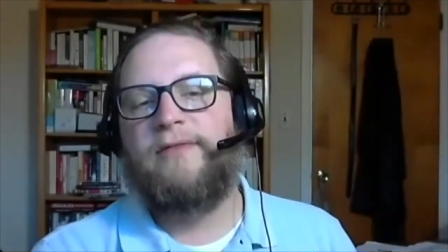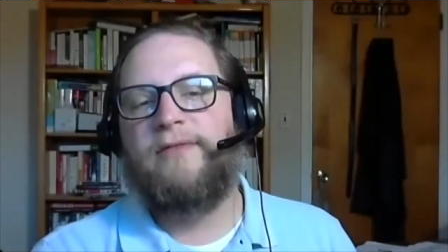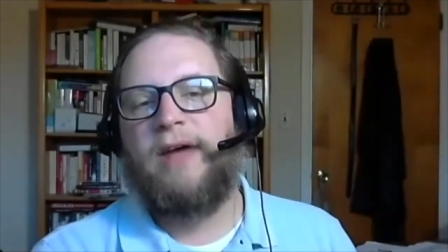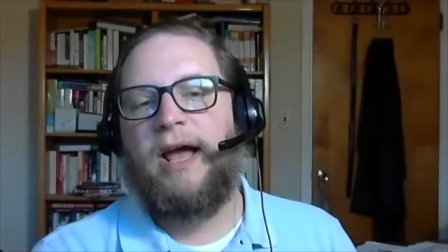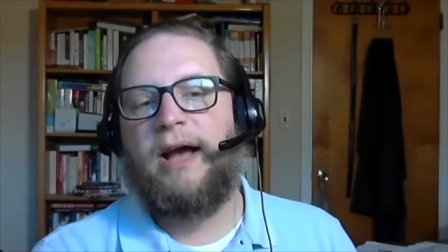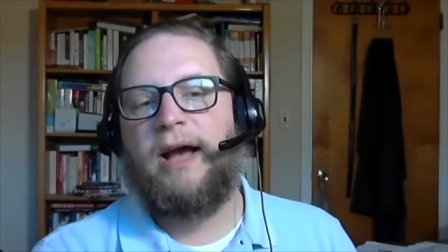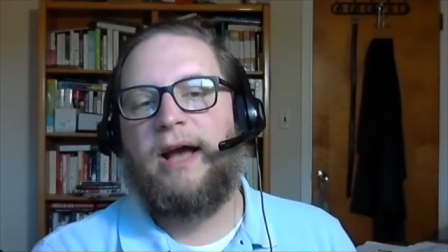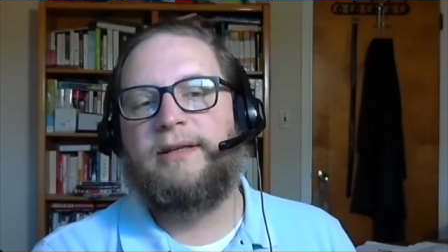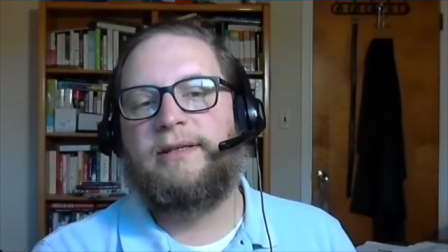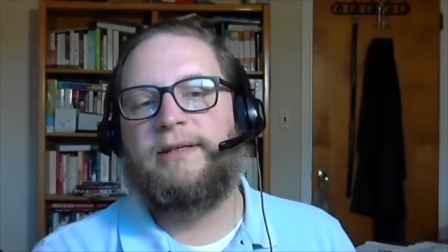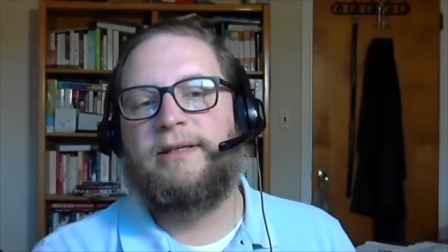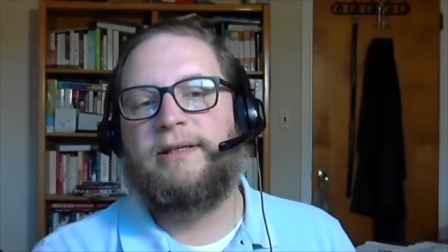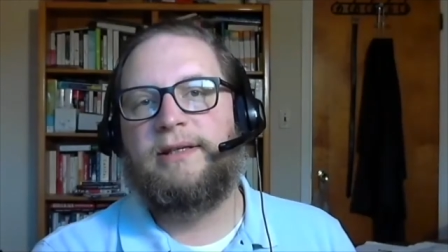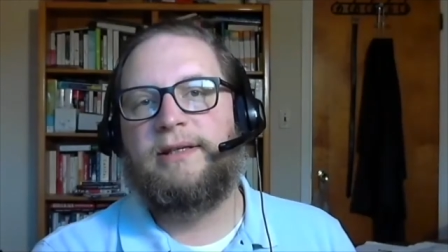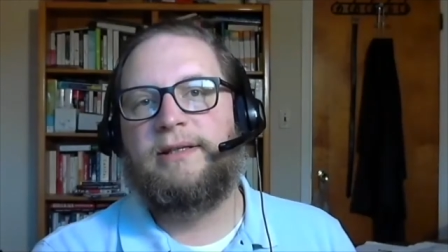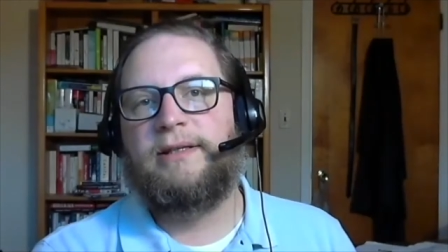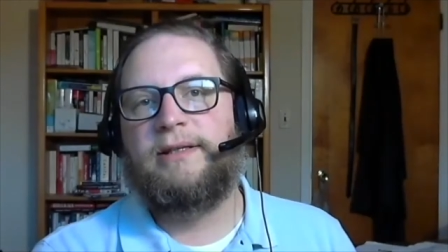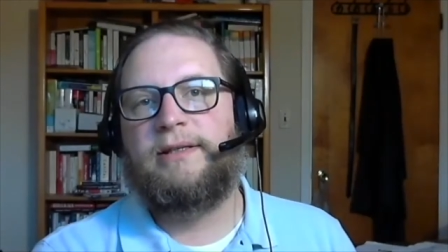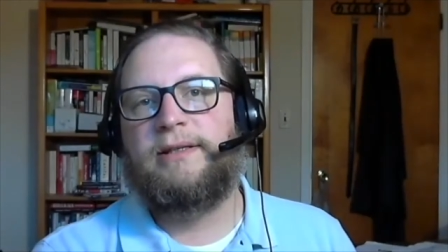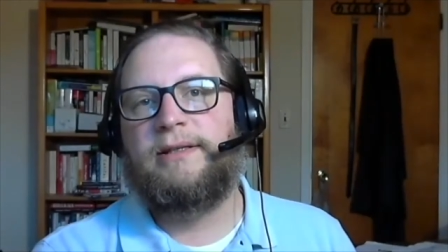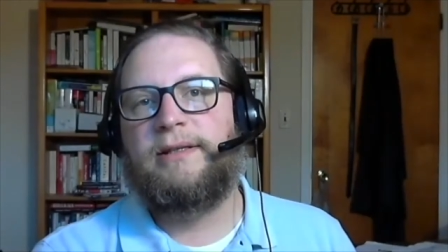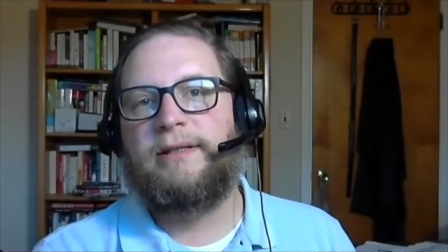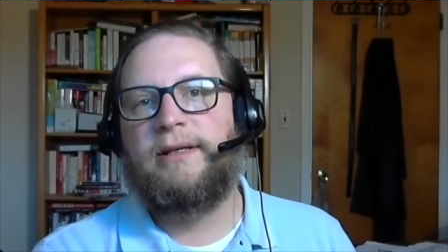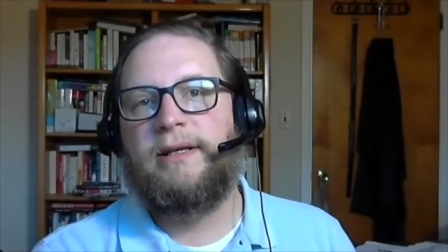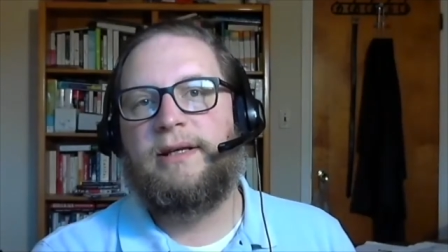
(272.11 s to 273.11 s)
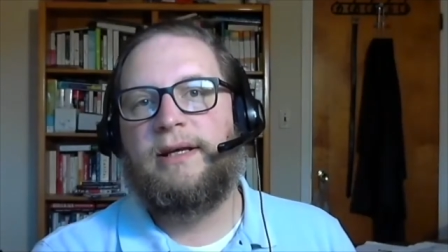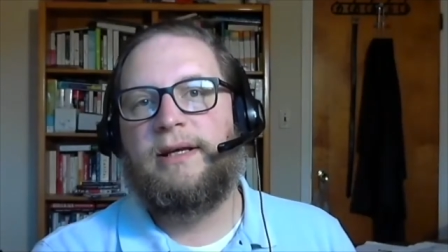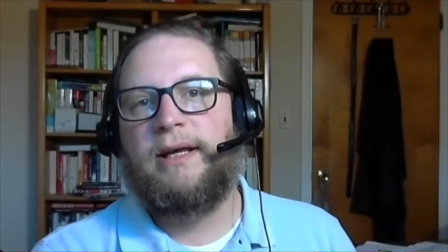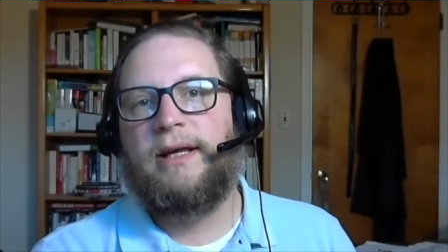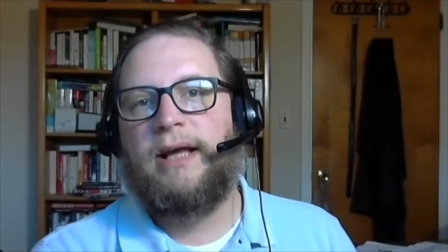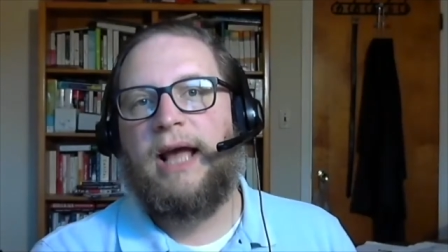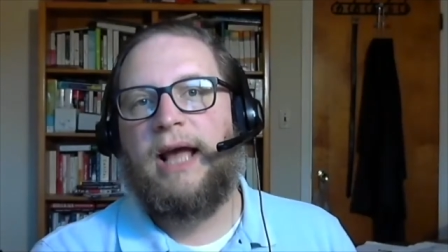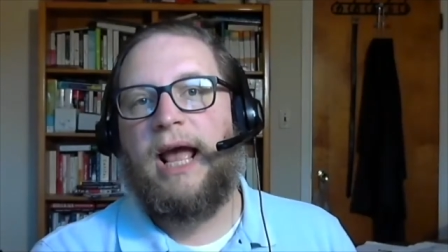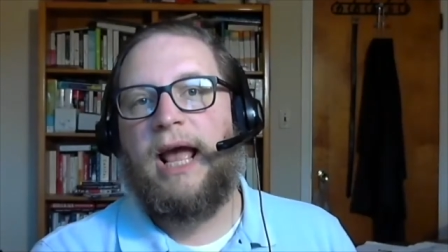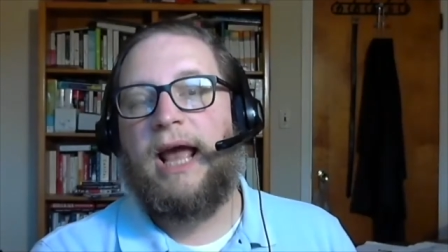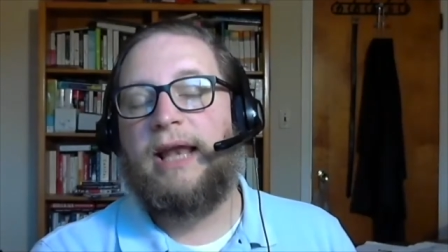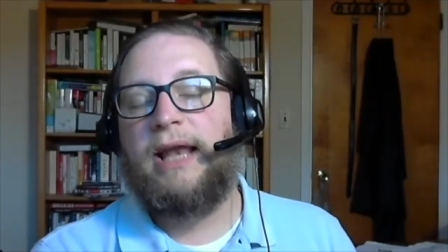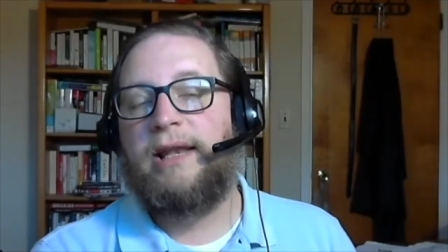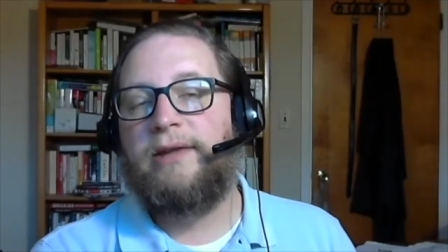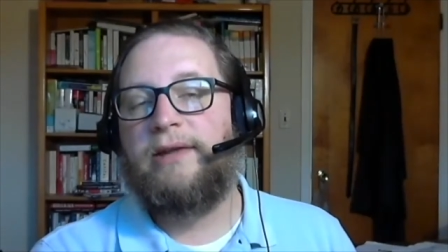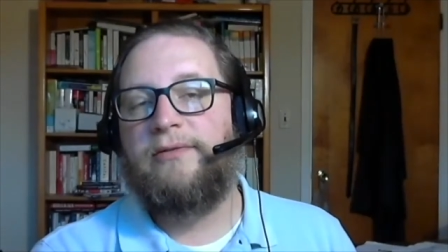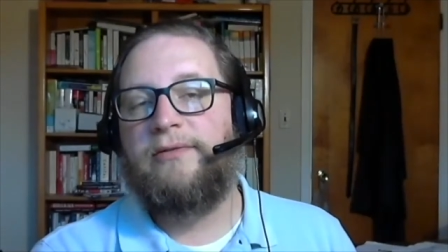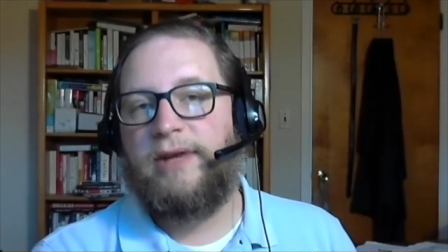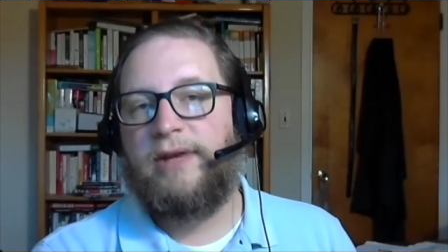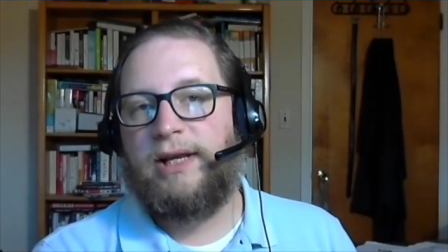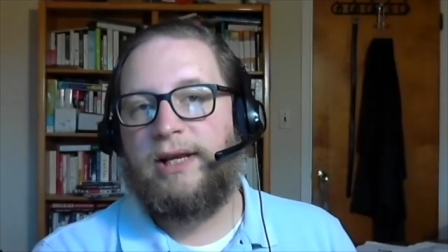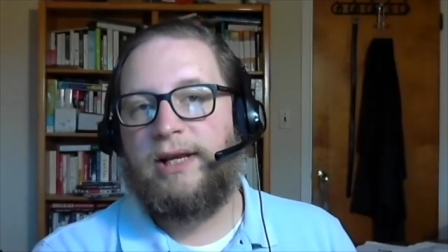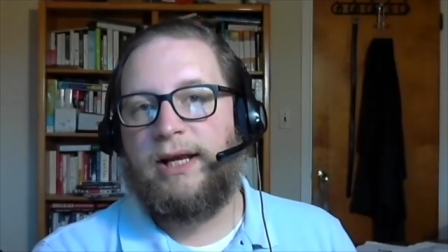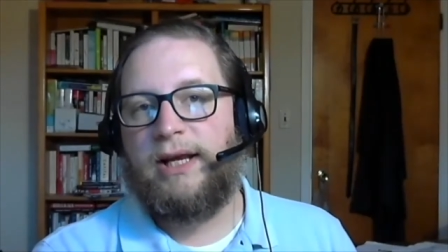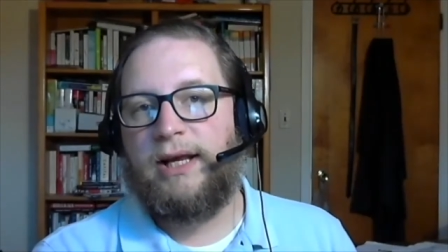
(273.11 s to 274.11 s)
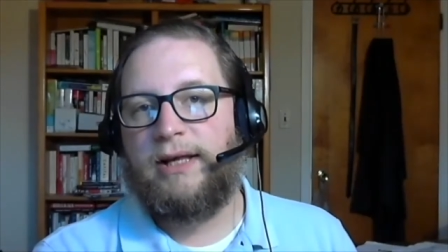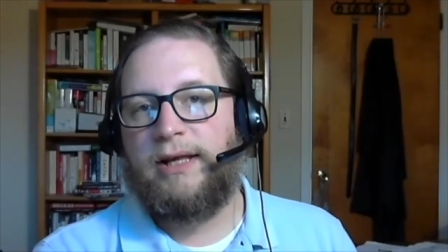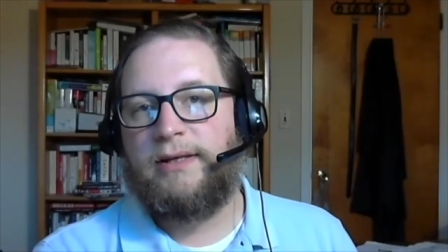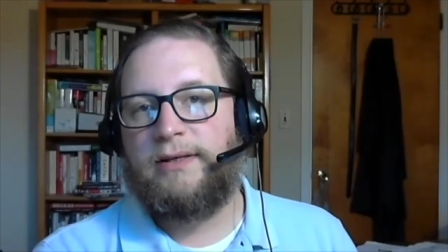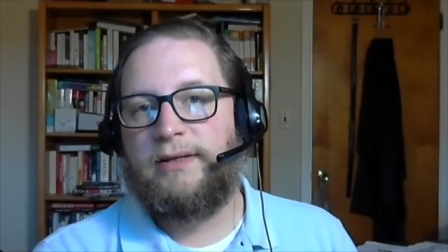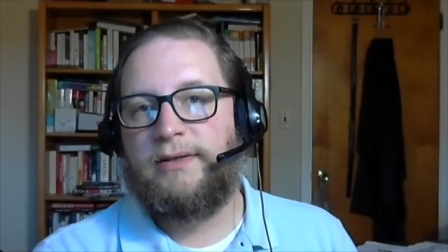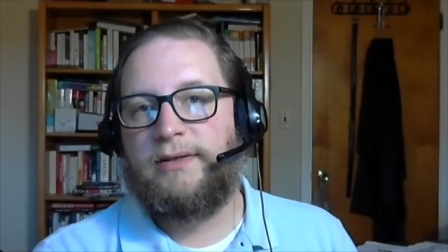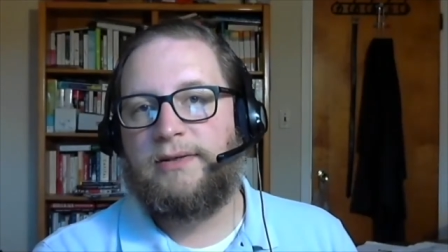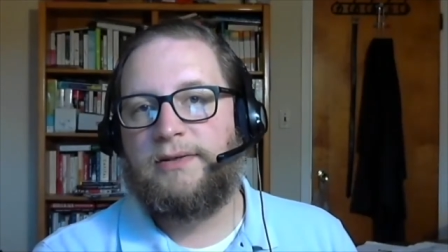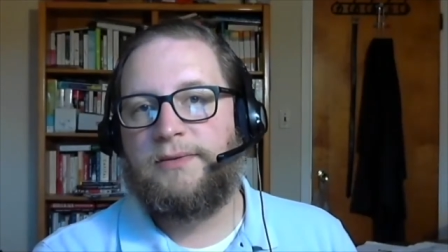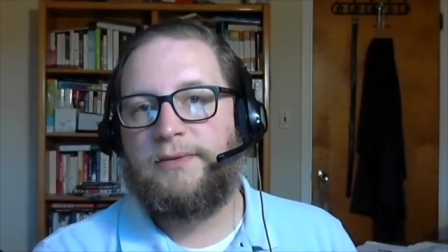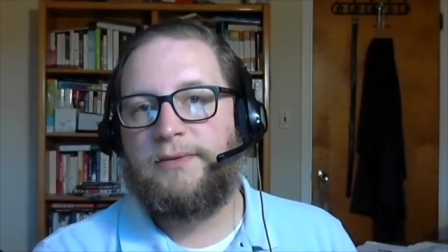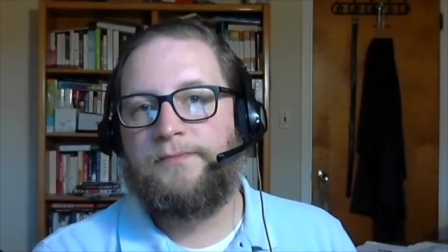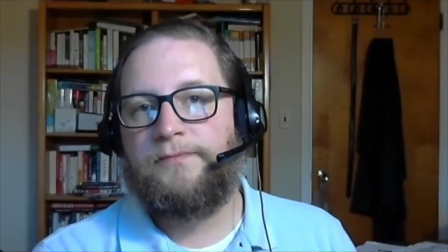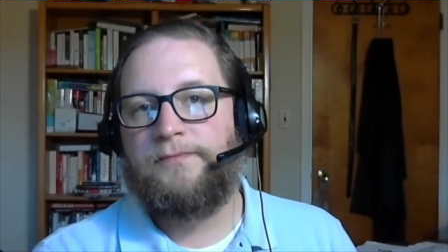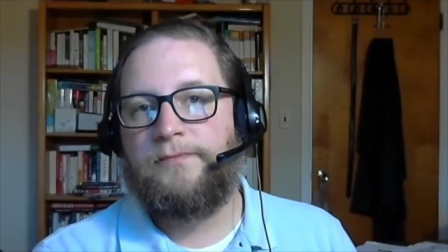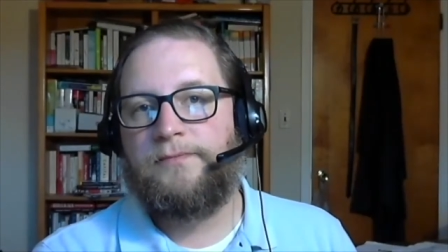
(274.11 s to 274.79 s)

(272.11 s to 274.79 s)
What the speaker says: Exodus and Leviticus.